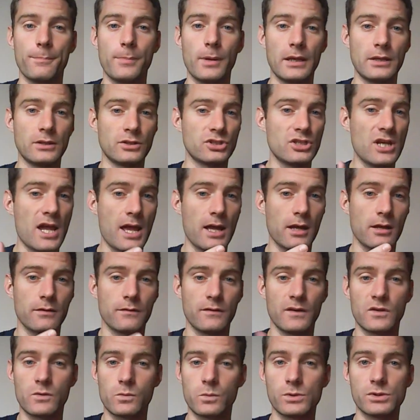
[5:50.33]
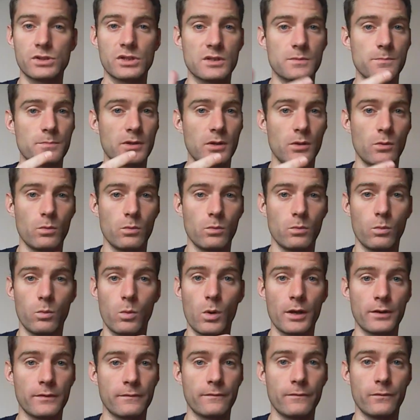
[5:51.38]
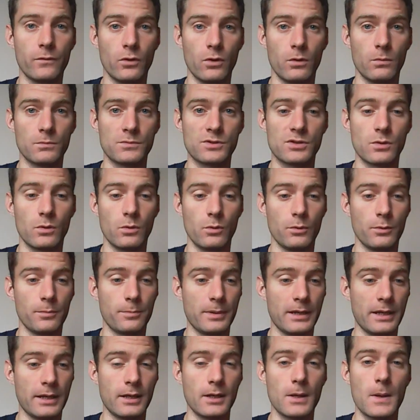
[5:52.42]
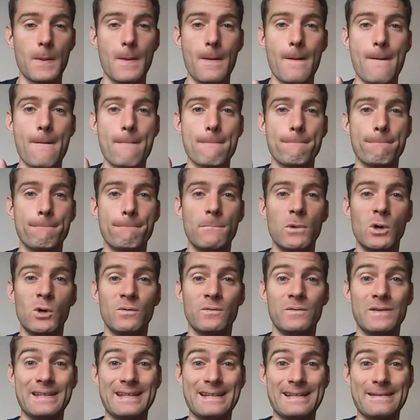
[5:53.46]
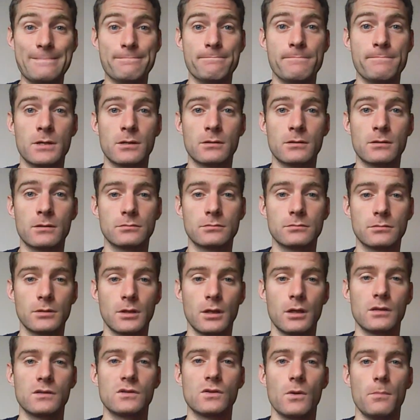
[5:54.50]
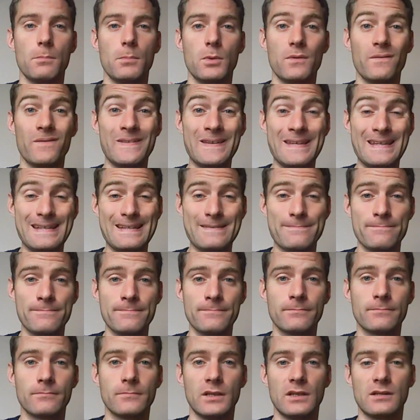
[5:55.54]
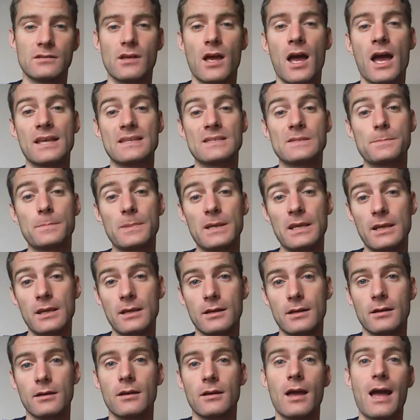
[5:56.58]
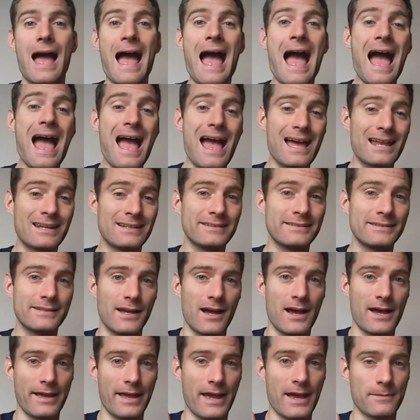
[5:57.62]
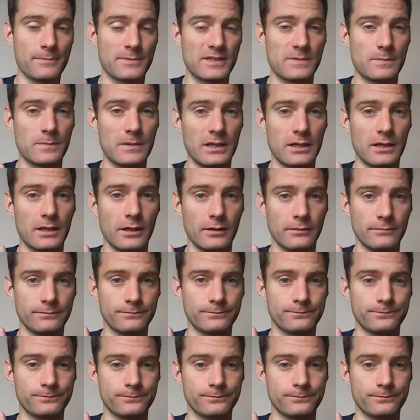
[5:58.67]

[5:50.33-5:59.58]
But in Czech, this would just be one form, so it would be mluvím. So mluvím is I speak and I am speaking.